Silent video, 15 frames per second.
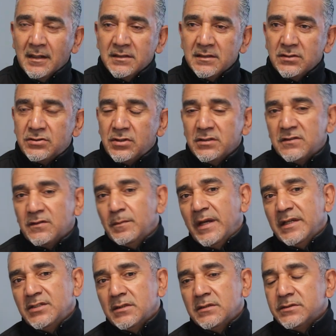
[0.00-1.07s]
So
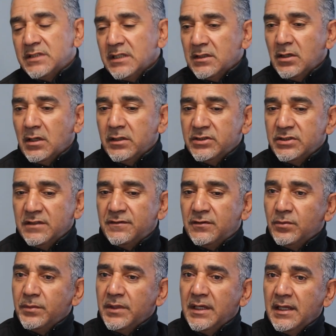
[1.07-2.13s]
transformational technology for
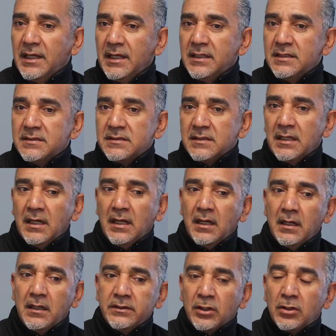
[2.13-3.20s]
me is
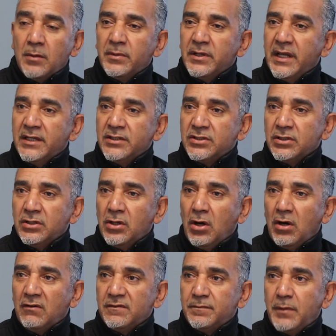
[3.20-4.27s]
the combination
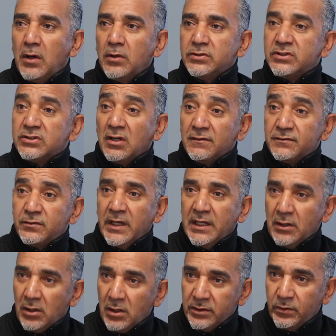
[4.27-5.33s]
of both software and
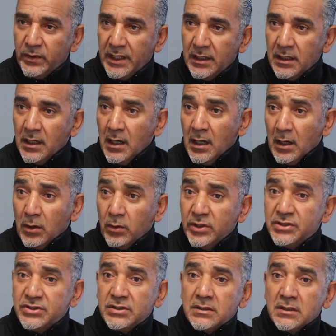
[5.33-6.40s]
hardware,
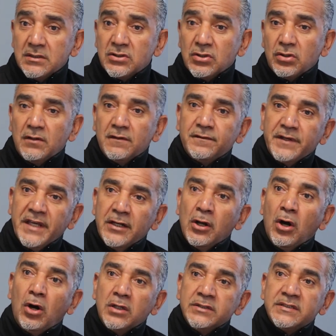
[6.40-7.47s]
which sort of
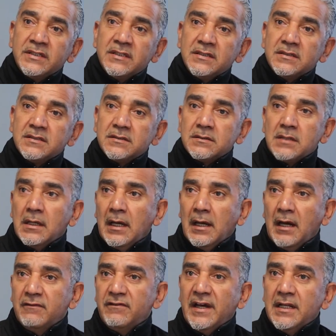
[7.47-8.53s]
enhances
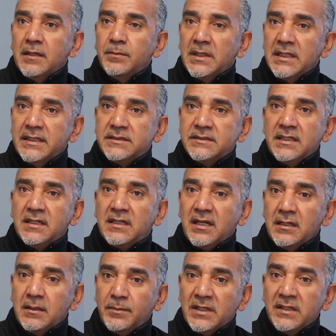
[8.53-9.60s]
availability,
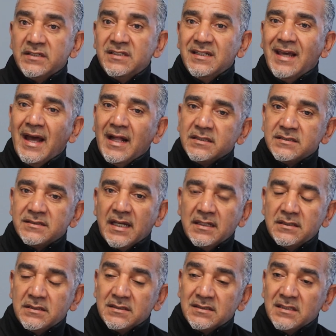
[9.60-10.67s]
credibility, health
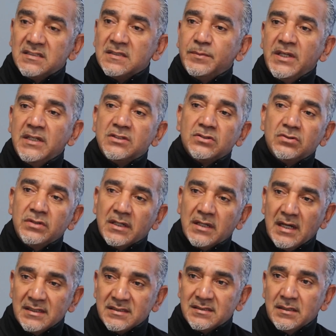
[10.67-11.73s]
status. It speaks to the
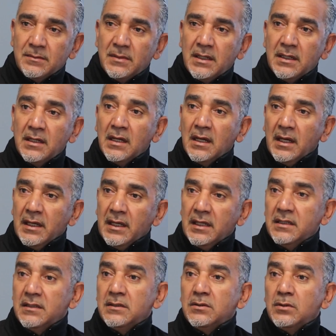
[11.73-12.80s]
customer
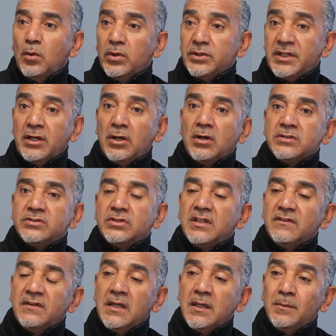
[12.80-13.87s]
with regards to
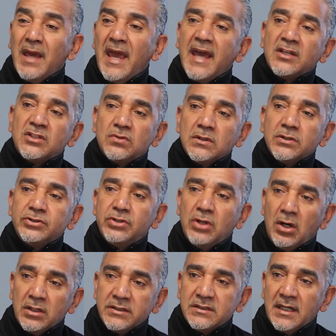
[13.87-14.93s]
giving him actual
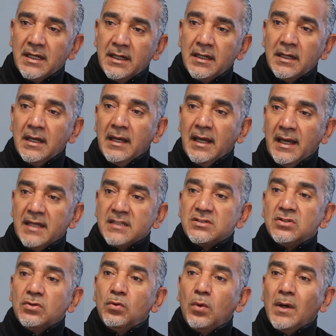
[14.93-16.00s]
data as
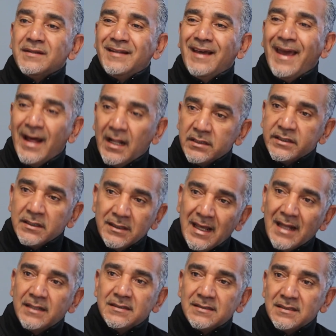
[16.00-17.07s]
to what the health
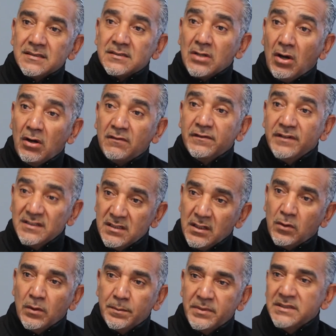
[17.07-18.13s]
analysis of his
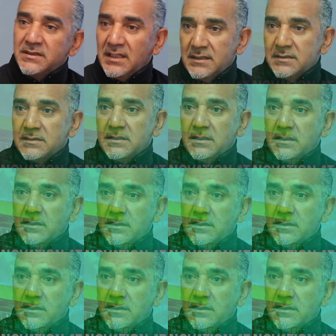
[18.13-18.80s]
equipment is.